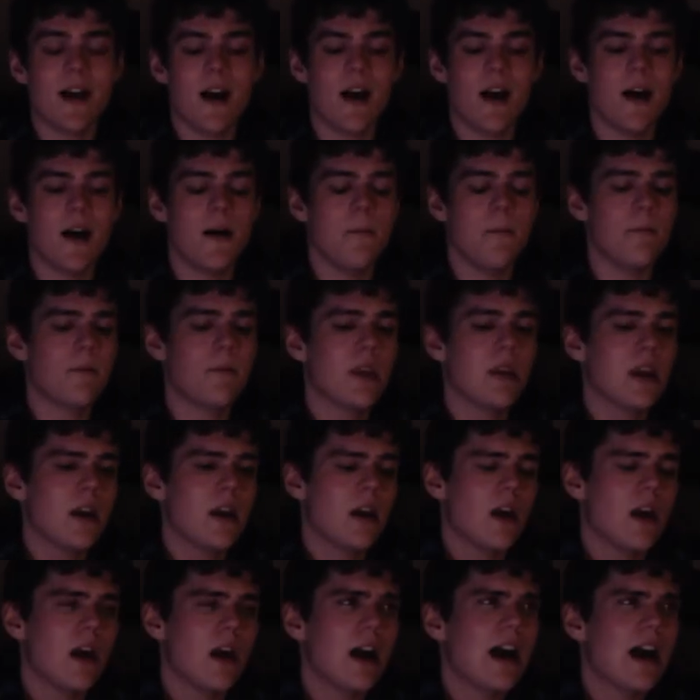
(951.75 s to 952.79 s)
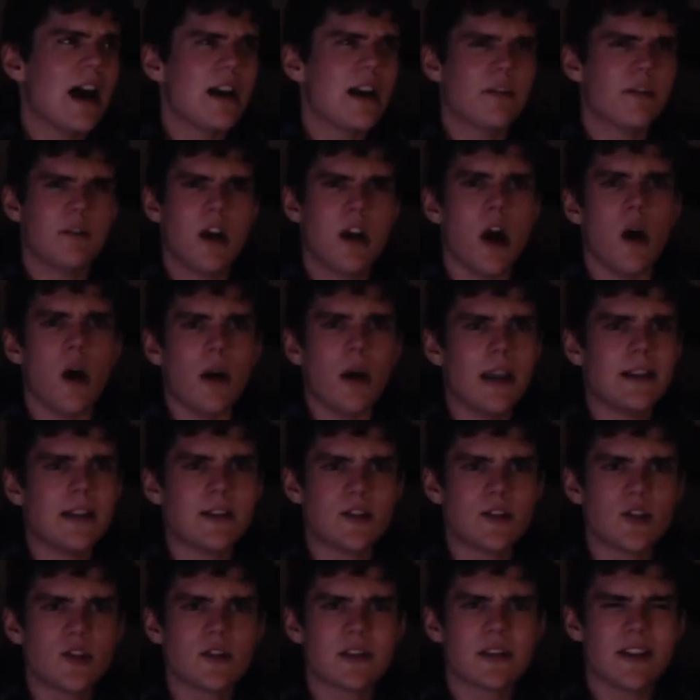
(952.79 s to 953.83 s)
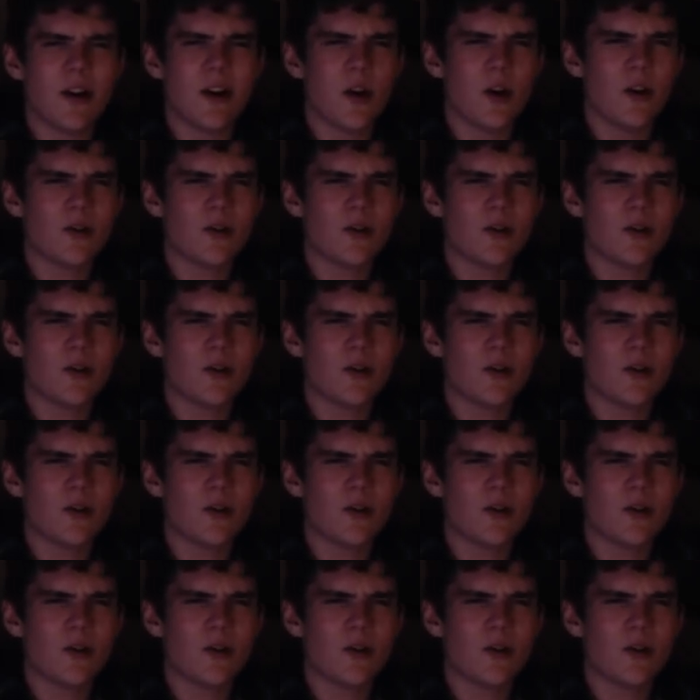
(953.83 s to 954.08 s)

Um, I don't know. It's just